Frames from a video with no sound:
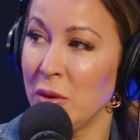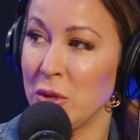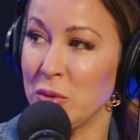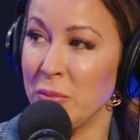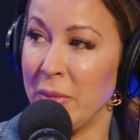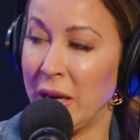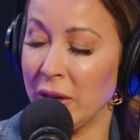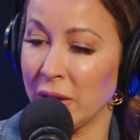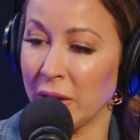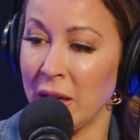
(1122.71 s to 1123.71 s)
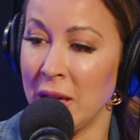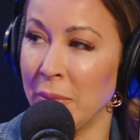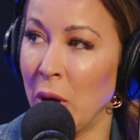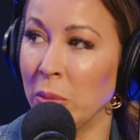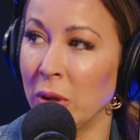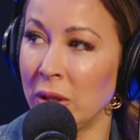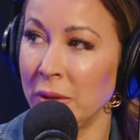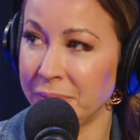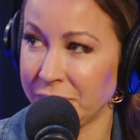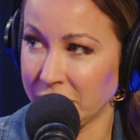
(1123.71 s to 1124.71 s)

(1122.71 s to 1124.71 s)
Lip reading: which would make her immobile,